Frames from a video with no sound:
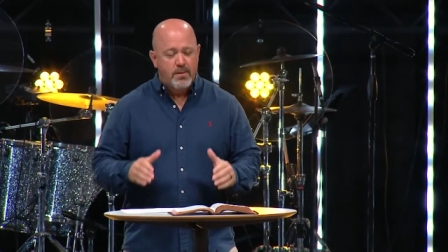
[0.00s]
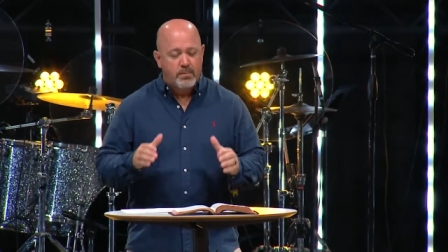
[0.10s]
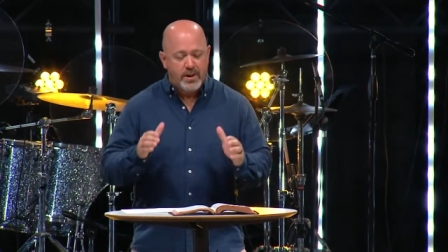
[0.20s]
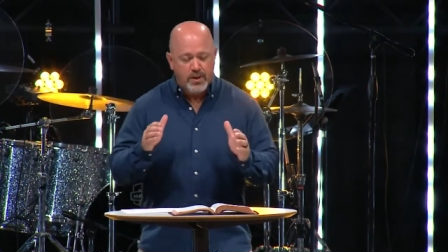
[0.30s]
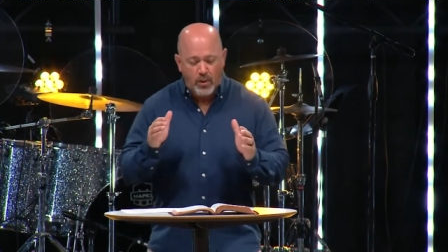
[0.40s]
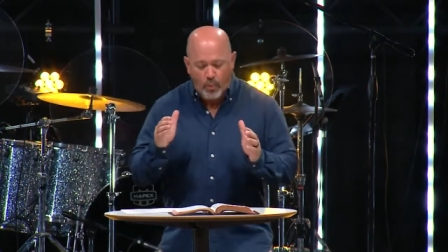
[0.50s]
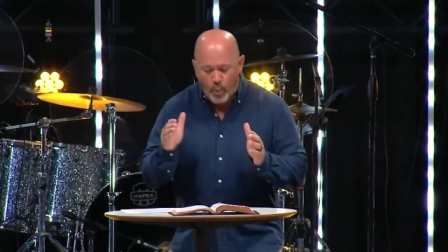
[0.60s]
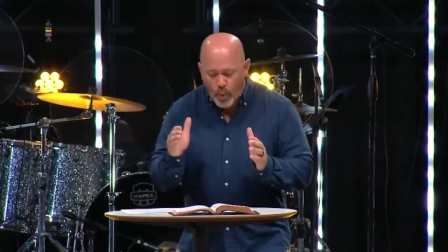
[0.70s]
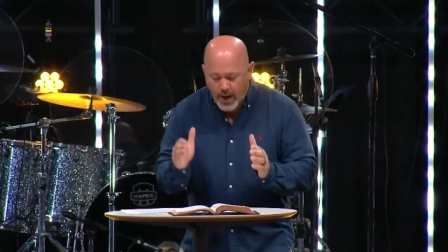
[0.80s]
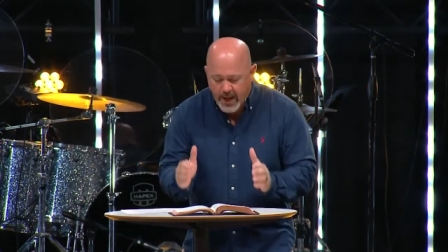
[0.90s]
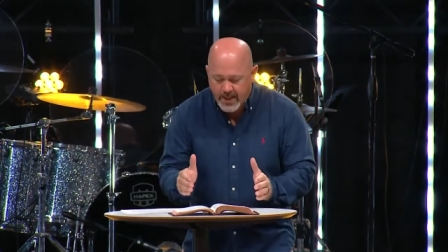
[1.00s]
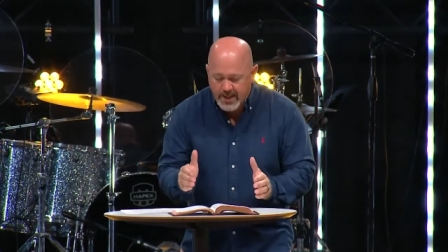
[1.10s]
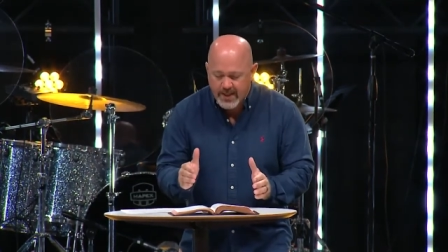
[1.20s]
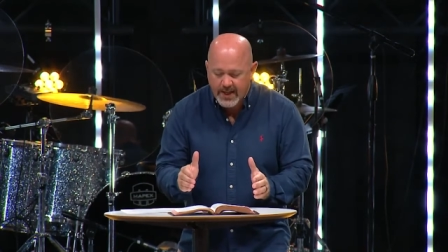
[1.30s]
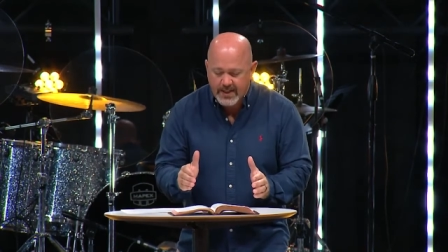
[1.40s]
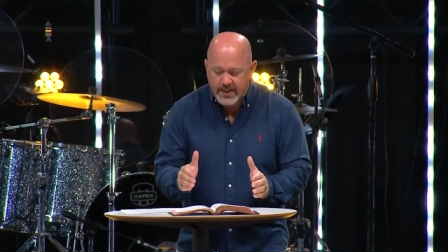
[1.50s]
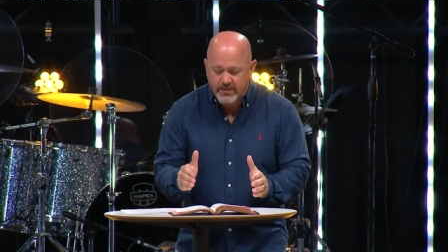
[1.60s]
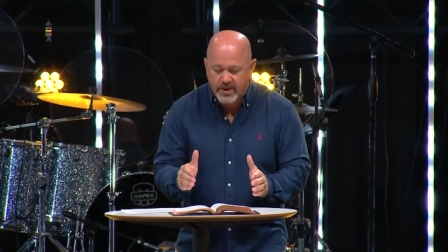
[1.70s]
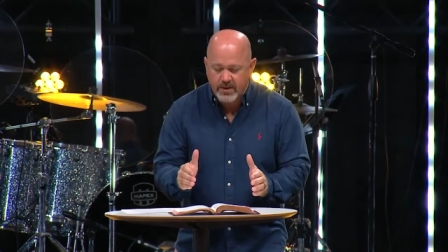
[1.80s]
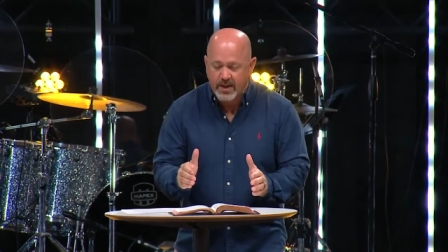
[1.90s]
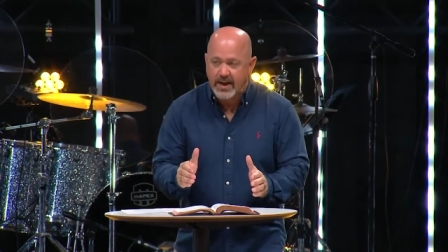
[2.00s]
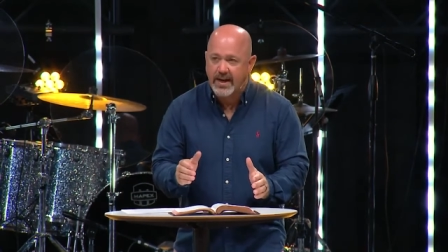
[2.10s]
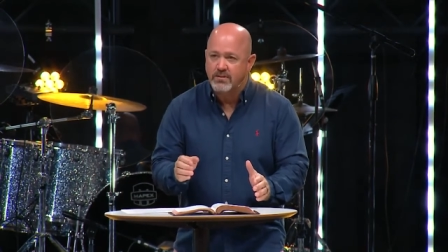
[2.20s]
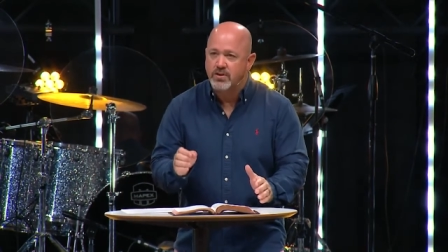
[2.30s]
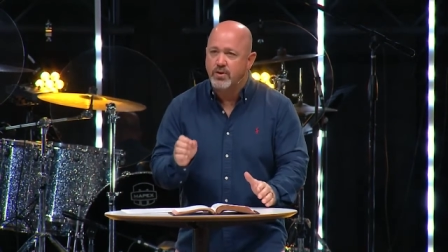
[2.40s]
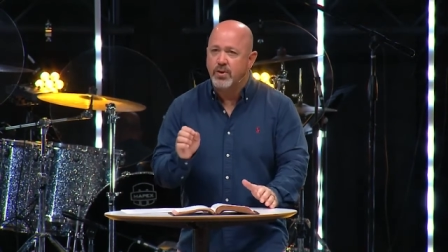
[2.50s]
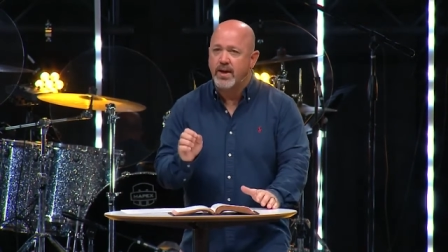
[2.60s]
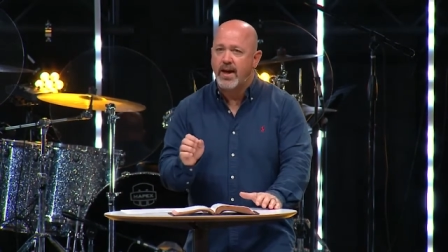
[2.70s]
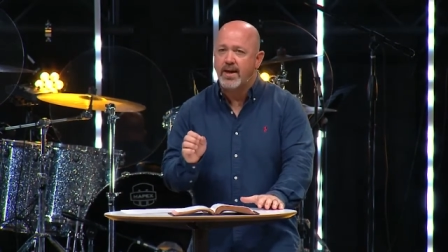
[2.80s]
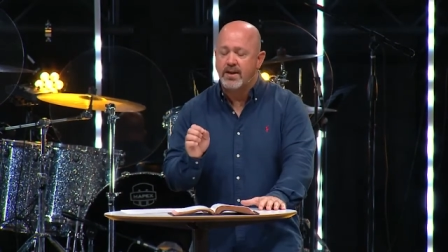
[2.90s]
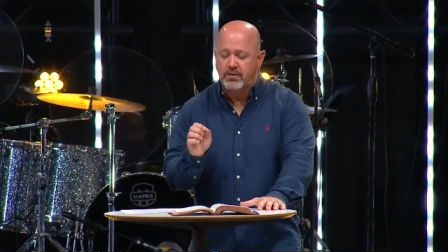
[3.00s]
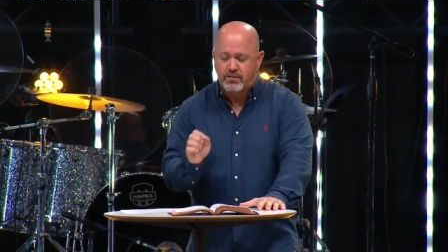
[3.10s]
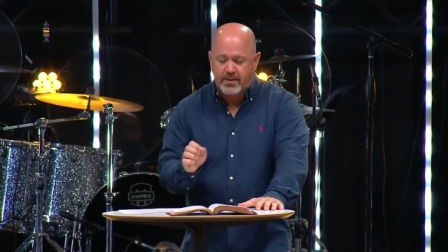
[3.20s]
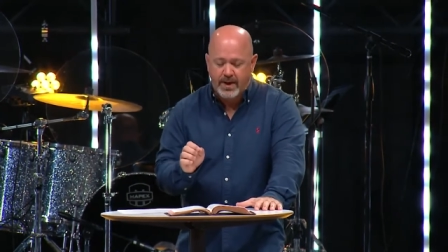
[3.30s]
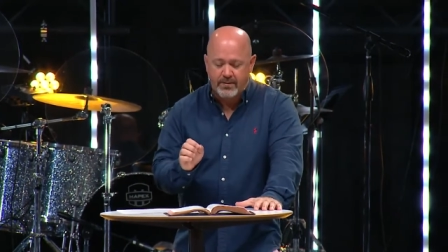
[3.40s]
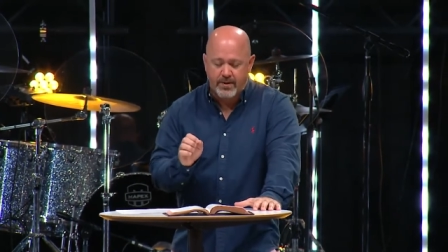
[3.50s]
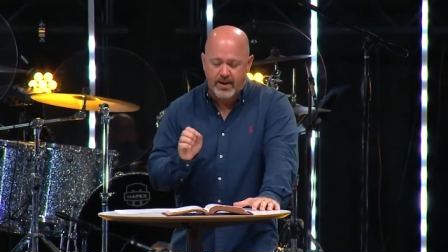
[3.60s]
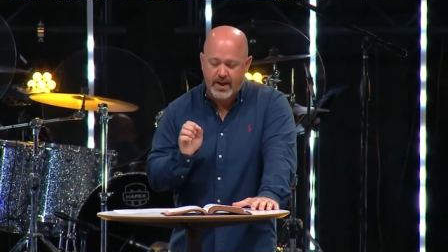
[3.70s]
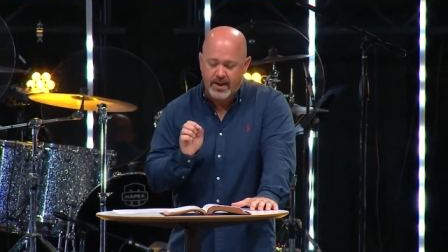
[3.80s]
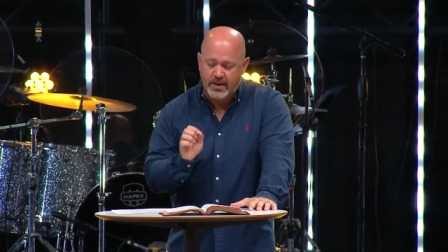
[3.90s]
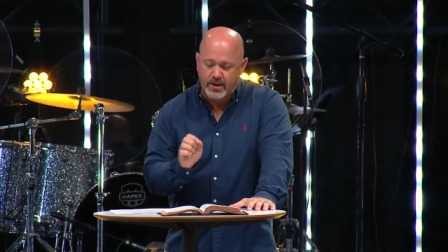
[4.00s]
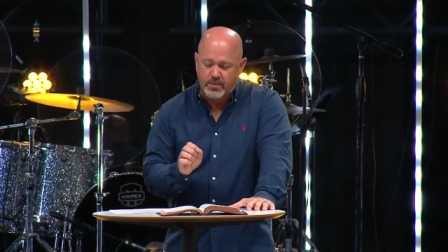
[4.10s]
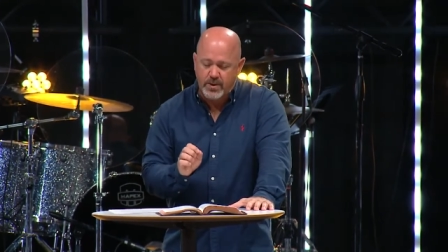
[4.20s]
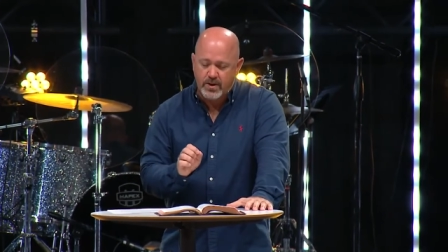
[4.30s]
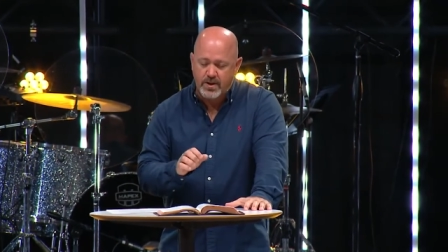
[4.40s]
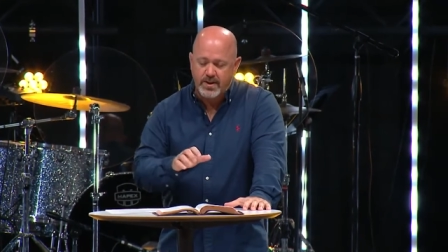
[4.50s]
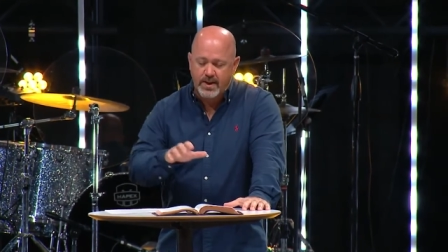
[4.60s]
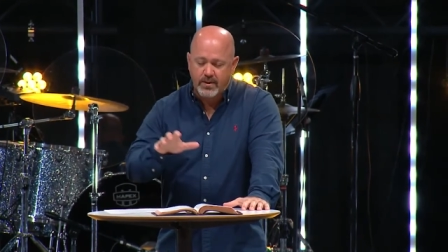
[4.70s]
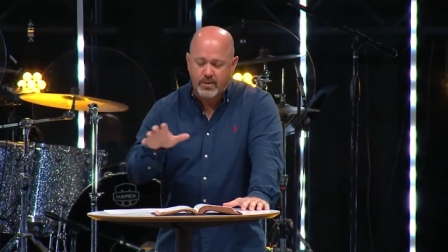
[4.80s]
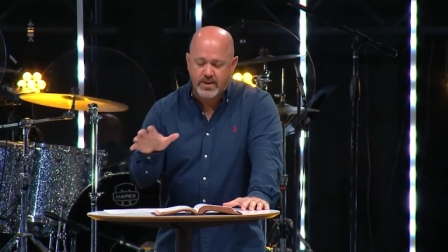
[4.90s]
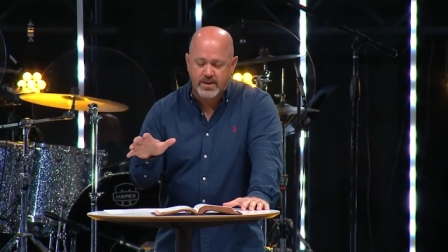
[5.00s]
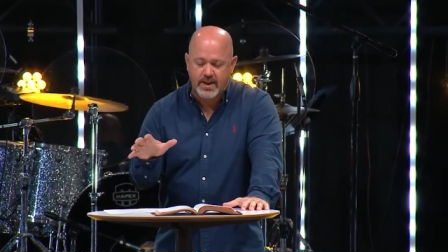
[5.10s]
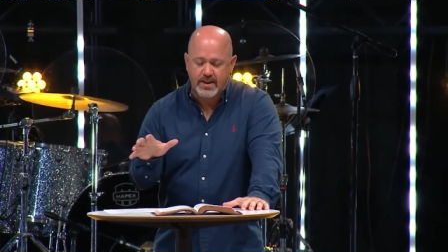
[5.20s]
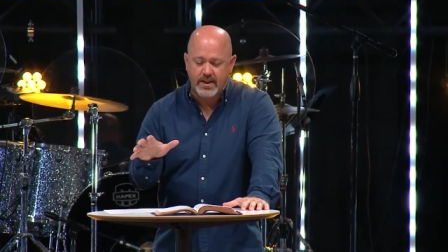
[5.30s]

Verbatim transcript: But the way that they lived their lives created a favor in the community in which they